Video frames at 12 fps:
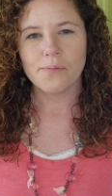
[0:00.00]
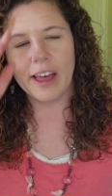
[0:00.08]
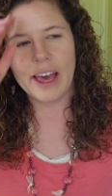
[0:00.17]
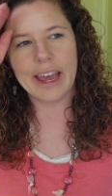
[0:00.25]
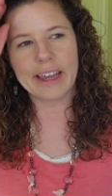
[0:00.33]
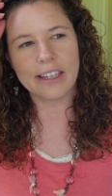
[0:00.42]

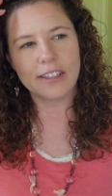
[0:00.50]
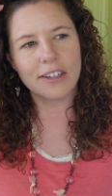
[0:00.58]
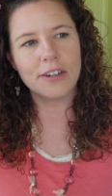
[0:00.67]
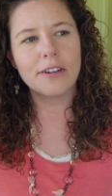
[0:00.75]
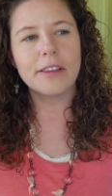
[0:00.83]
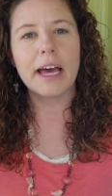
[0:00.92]
I
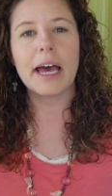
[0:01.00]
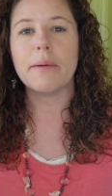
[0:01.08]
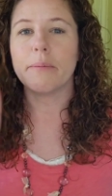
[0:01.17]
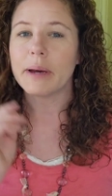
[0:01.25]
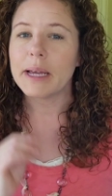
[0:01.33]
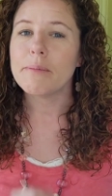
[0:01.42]
considered that
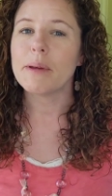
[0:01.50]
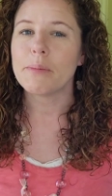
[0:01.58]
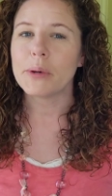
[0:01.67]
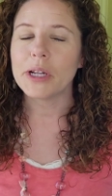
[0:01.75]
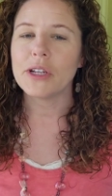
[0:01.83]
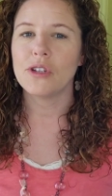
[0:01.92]
I might be
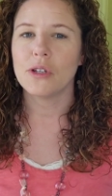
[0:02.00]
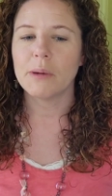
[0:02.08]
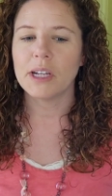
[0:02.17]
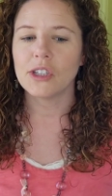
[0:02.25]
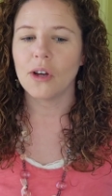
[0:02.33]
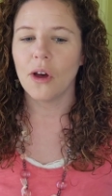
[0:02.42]
putting too
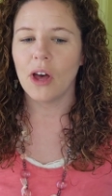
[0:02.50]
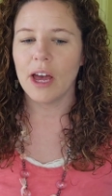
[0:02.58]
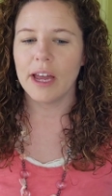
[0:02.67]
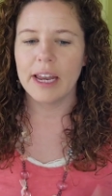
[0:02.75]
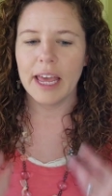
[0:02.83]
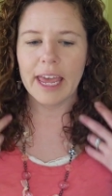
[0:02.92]
much
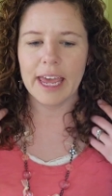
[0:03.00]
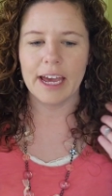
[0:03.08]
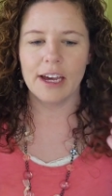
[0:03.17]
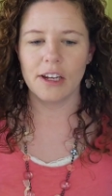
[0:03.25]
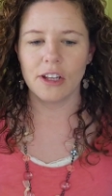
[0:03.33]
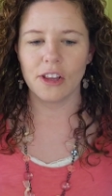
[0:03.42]
on
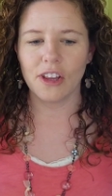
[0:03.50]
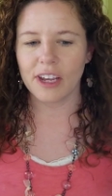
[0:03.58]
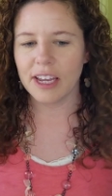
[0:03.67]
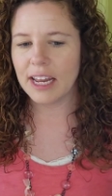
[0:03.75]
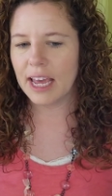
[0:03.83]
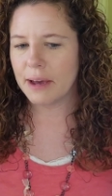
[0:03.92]
and
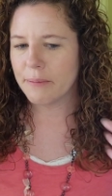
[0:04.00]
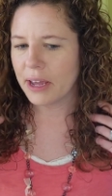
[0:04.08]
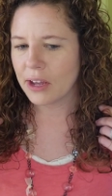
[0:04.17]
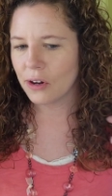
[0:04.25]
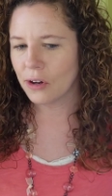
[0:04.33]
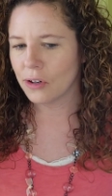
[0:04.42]
looking at
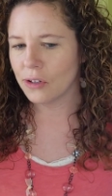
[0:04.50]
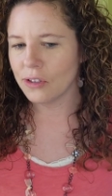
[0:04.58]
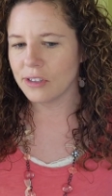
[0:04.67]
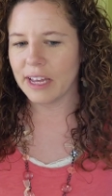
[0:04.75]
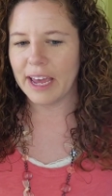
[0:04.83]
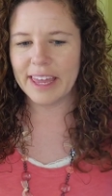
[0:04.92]
my
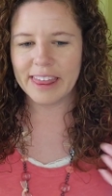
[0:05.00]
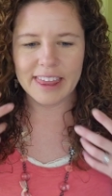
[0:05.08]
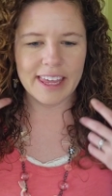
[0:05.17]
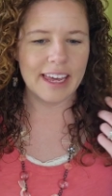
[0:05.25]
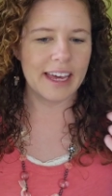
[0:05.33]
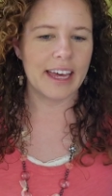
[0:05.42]
curls, I
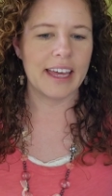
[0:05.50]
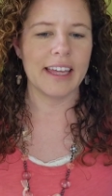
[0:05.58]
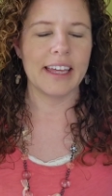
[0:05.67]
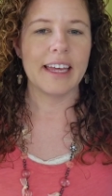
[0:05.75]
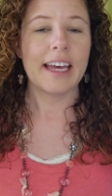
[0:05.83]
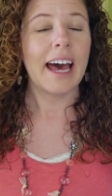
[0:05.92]
think,
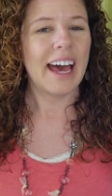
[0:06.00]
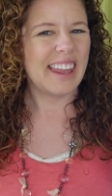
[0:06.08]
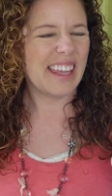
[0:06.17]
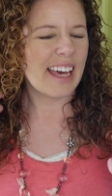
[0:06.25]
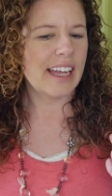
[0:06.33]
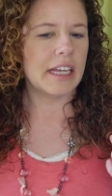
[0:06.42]
I
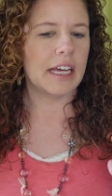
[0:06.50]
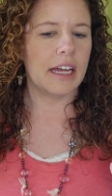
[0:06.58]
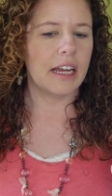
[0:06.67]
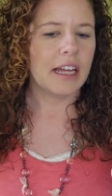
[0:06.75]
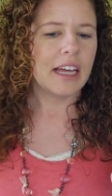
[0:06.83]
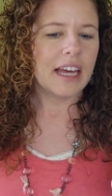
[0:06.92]
think I
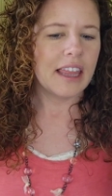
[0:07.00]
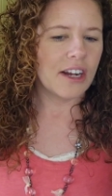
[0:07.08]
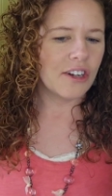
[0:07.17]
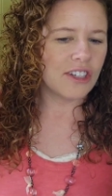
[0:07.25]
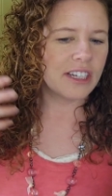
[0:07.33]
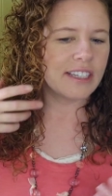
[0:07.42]
did.
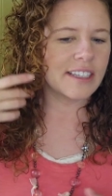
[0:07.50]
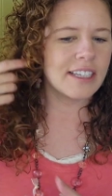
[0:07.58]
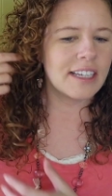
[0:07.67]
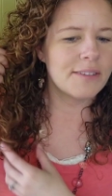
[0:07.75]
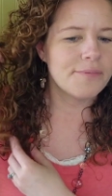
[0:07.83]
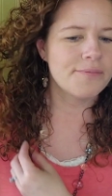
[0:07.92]
They're
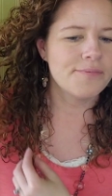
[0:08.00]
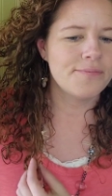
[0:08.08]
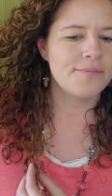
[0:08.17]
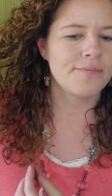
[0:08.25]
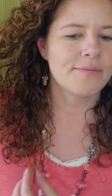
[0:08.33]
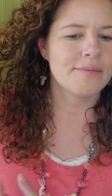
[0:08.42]
just,
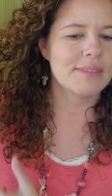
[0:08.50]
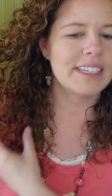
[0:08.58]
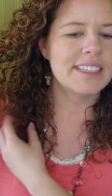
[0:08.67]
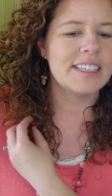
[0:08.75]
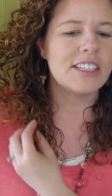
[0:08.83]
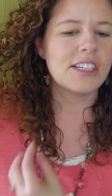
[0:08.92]

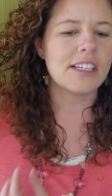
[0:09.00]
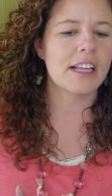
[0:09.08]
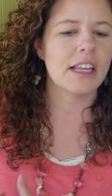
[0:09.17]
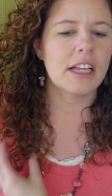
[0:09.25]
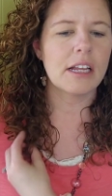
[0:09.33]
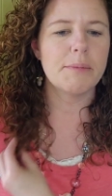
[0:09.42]
this is just a
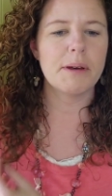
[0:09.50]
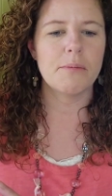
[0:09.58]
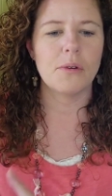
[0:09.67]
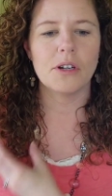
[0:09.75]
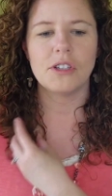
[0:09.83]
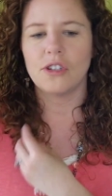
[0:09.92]
little bit
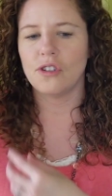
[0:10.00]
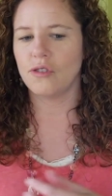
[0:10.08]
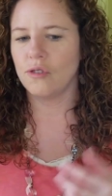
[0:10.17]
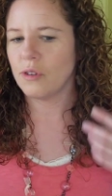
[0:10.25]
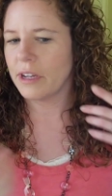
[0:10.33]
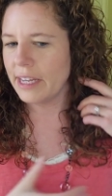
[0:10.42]
more
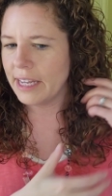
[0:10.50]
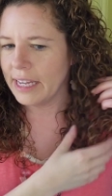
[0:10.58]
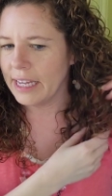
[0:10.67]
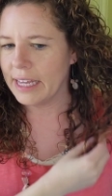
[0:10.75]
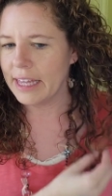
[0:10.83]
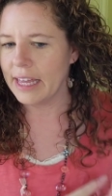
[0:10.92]

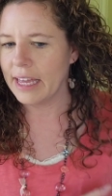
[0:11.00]
stringy